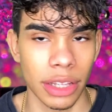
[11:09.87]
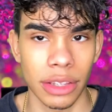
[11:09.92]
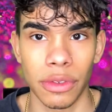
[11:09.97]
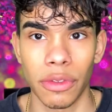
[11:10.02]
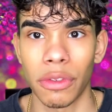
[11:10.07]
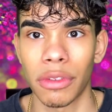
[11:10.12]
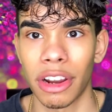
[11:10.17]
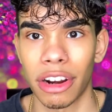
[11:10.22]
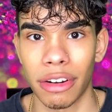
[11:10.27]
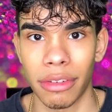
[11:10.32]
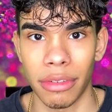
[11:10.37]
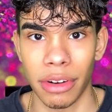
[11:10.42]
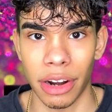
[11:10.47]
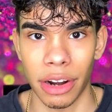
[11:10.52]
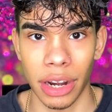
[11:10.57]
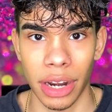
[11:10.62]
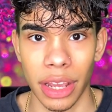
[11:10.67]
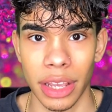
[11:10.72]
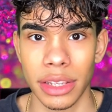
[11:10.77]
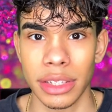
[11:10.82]
It's very,
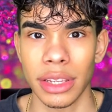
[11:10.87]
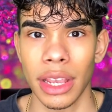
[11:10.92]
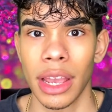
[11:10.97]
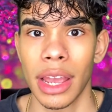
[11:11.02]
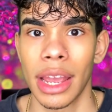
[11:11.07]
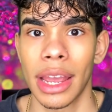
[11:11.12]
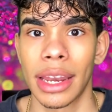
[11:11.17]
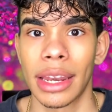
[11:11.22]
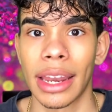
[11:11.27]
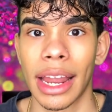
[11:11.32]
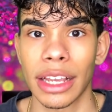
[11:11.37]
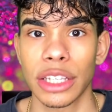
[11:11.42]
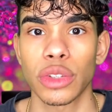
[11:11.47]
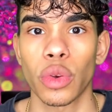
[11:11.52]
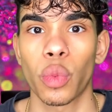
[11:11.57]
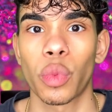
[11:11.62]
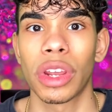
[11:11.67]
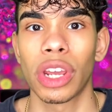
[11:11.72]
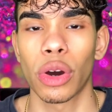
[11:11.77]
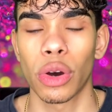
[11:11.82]
very nice. Next,
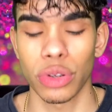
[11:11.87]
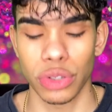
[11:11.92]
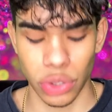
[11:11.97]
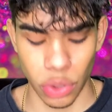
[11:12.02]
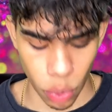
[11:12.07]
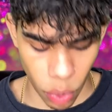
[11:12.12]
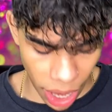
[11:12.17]
we also